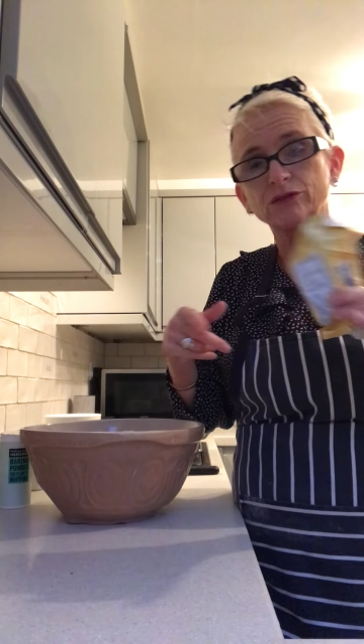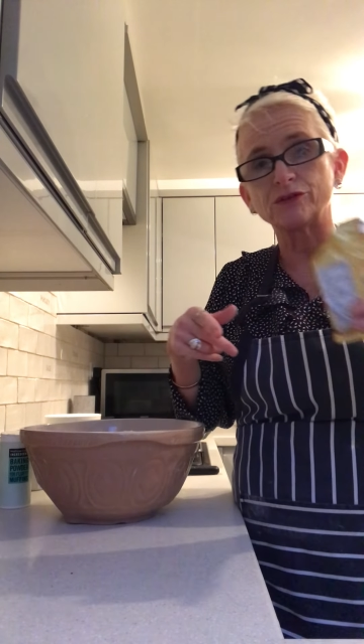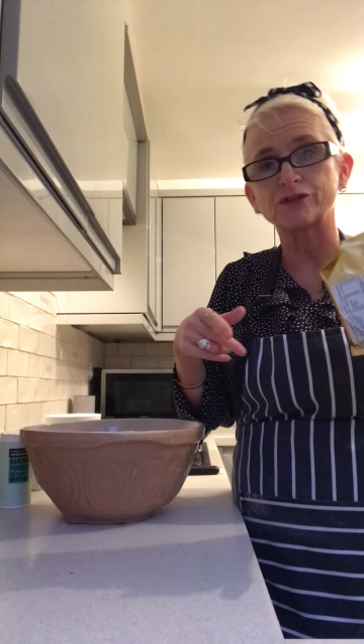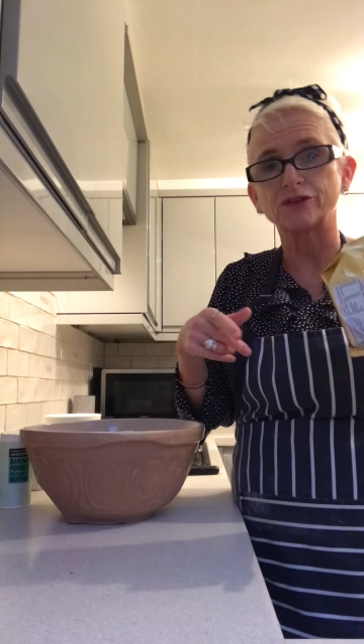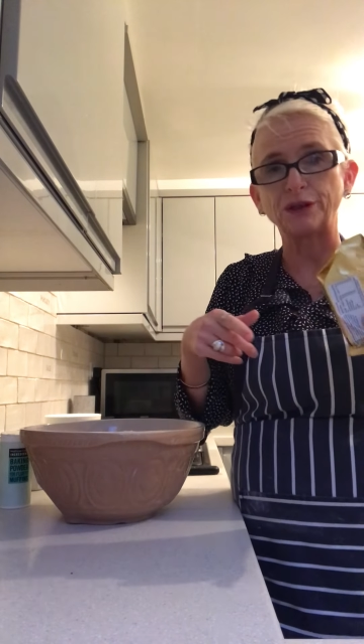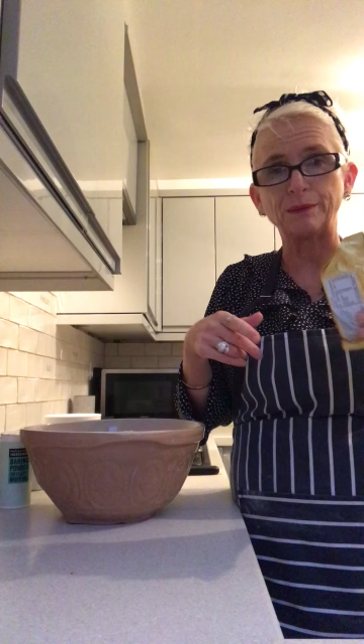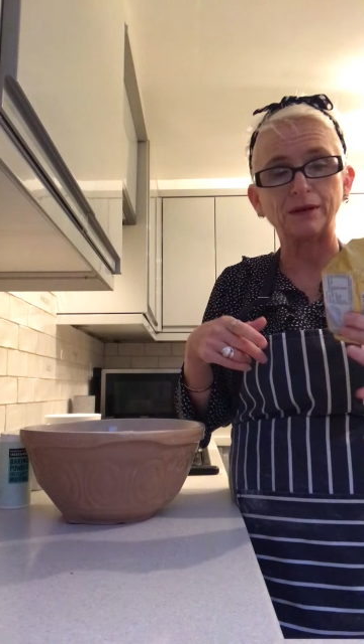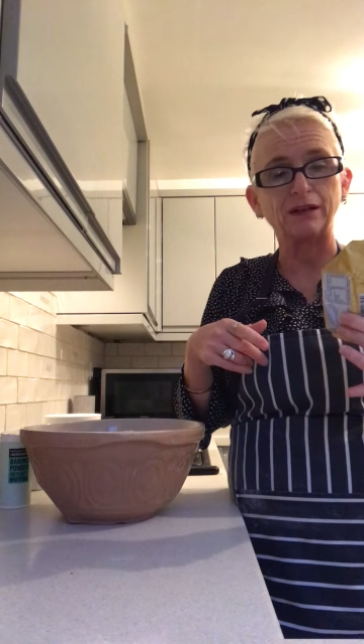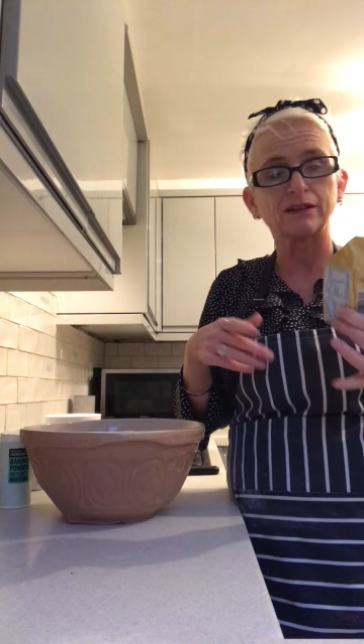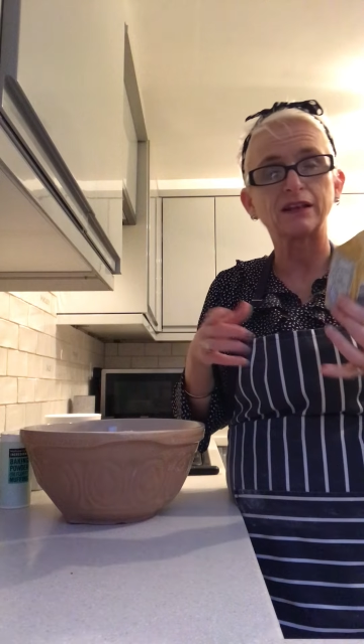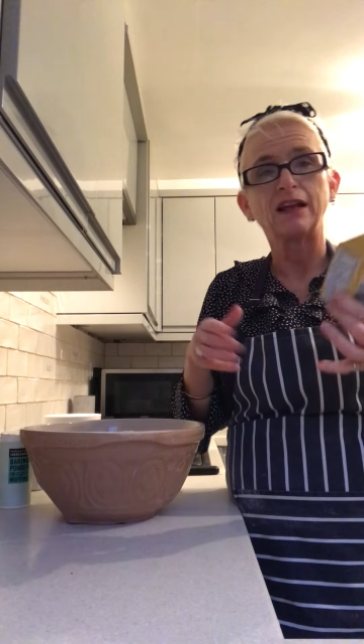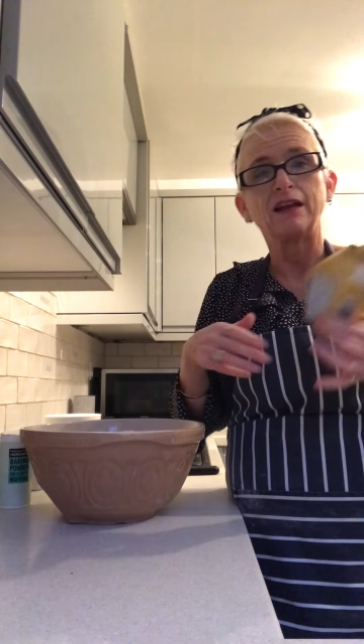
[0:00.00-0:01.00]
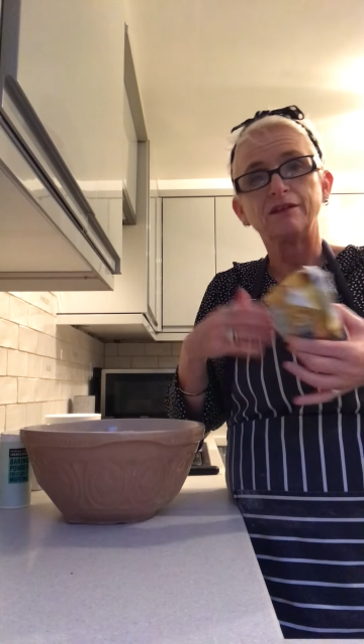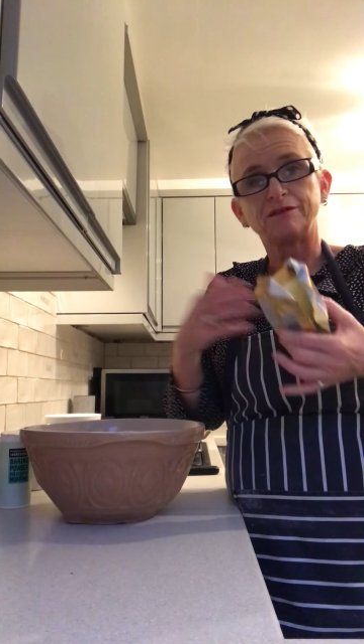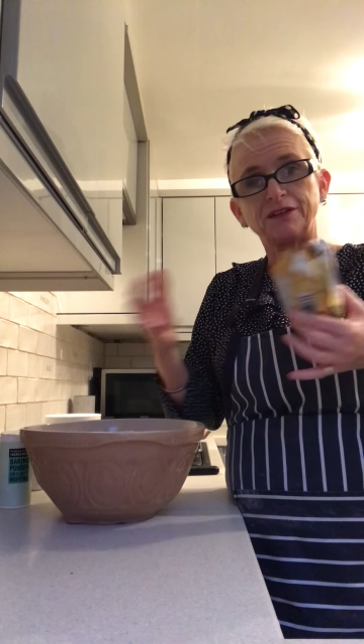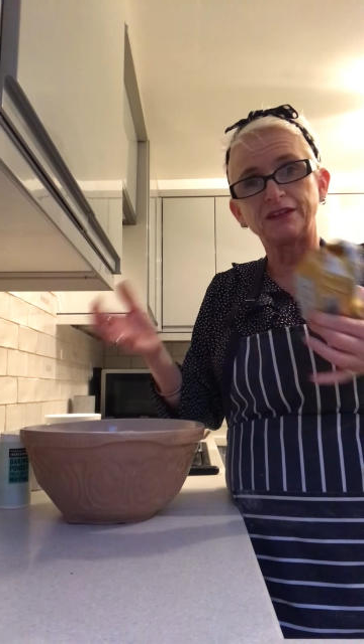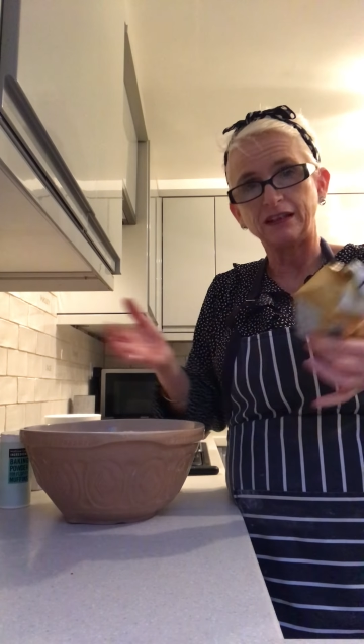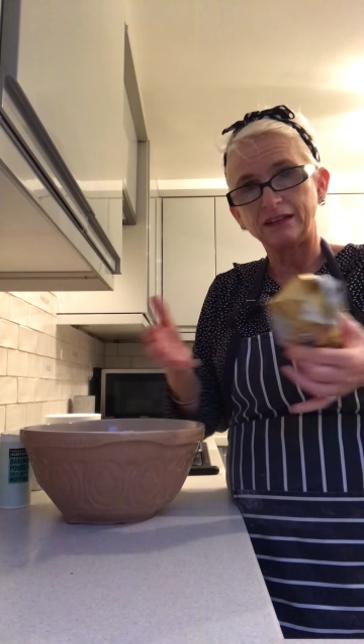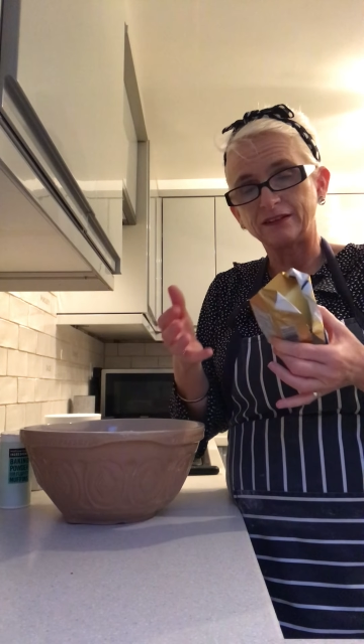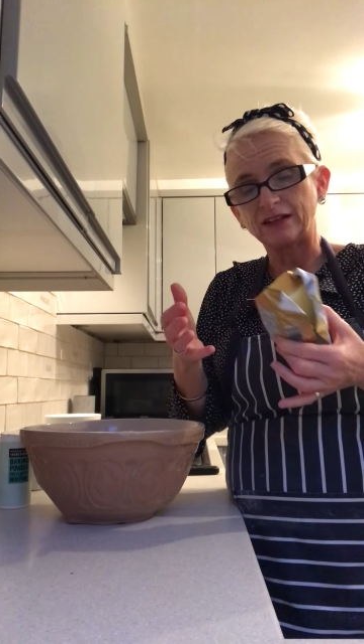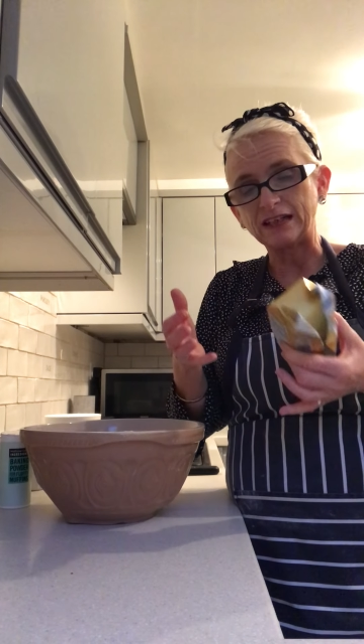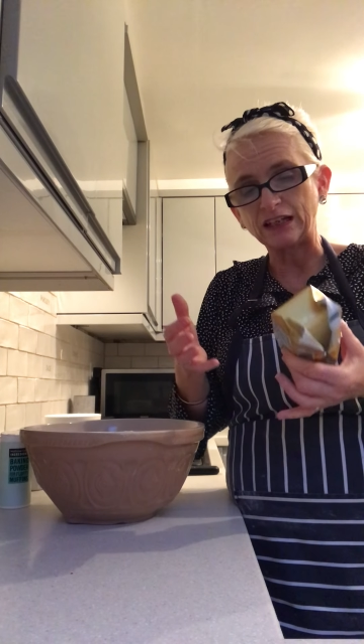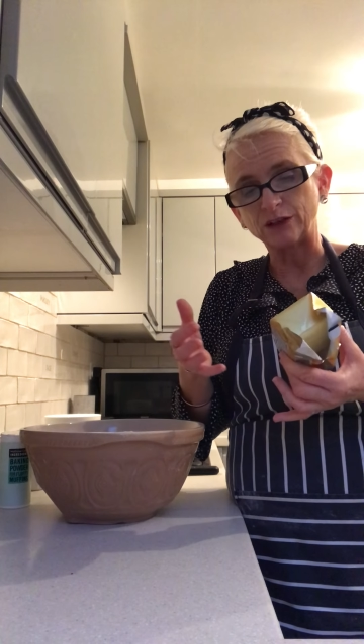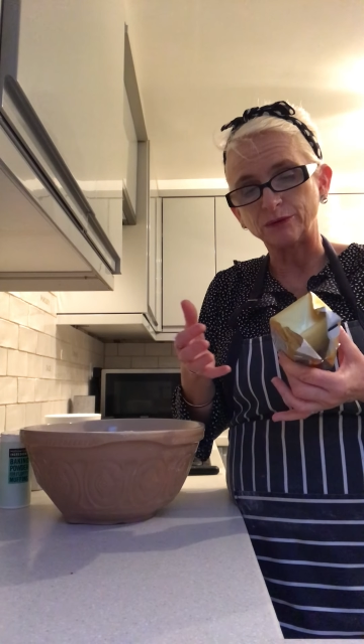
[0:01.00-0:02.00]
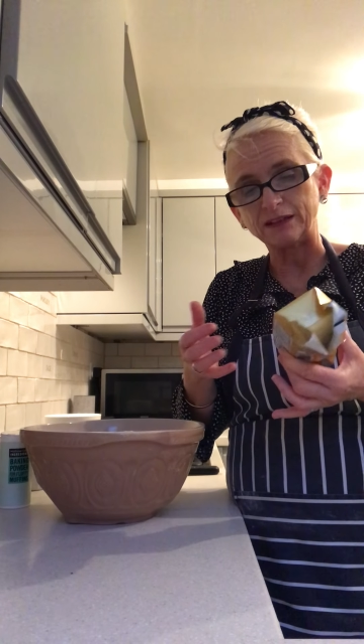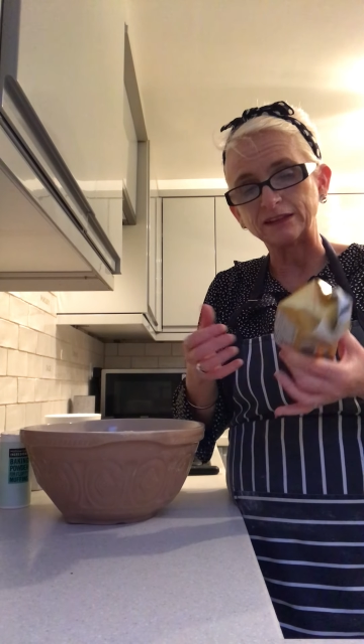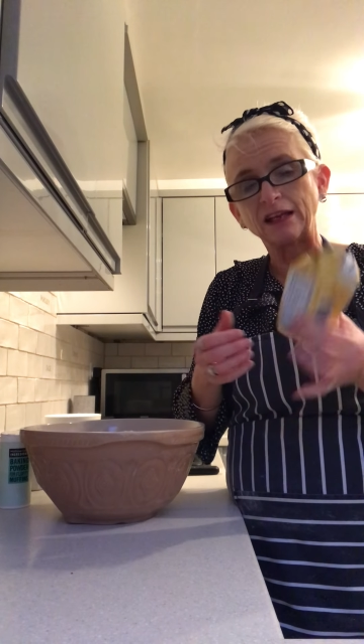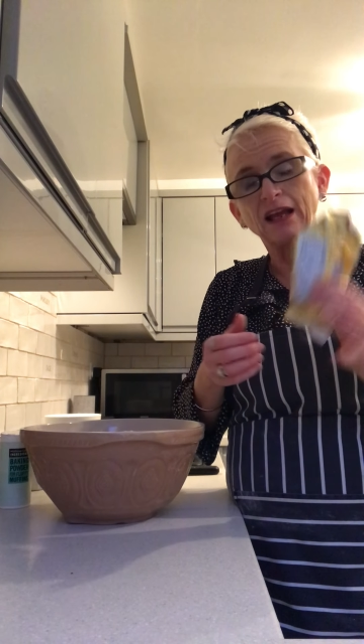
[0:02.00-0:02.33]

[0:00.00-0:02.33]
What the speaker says: or soya milk for the liquid.